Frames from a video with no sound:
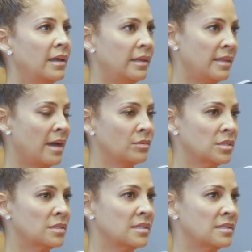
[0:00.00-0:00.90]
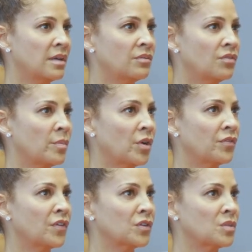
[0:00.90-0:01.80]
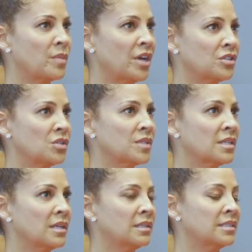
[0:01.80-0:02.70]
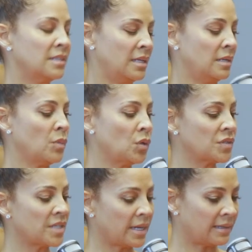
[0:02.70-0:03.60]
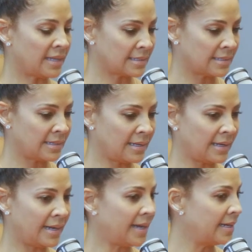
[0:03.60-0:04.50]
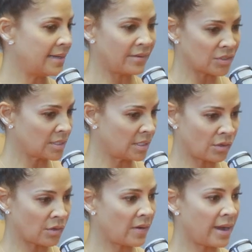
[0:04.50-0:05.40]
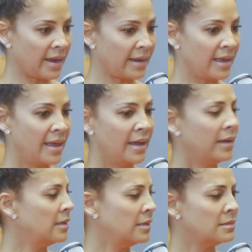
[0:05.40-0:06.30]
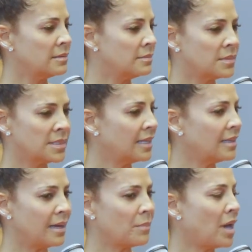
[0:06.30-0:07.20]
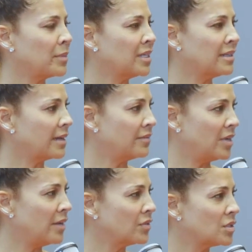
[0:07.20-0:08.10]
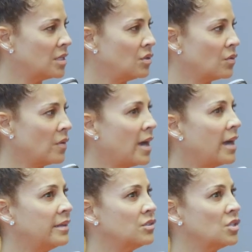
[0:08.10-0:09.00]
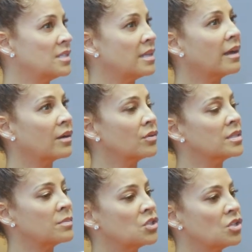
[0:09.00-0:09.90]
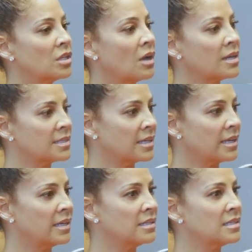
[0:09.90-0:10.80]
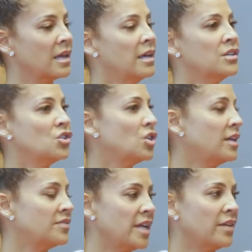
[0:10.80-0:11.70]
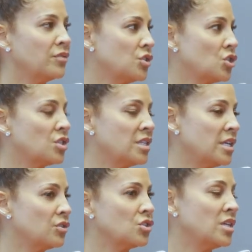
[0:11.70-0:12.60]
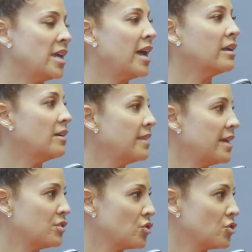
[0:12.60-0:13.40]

And that was the son from her first marriage. He was killed in a motorcycle accident, and I had never seen her cry. And I said that, Mommy, like I've never seen you cry. And she said that Christmas she lost the kids, she left every tear she had on that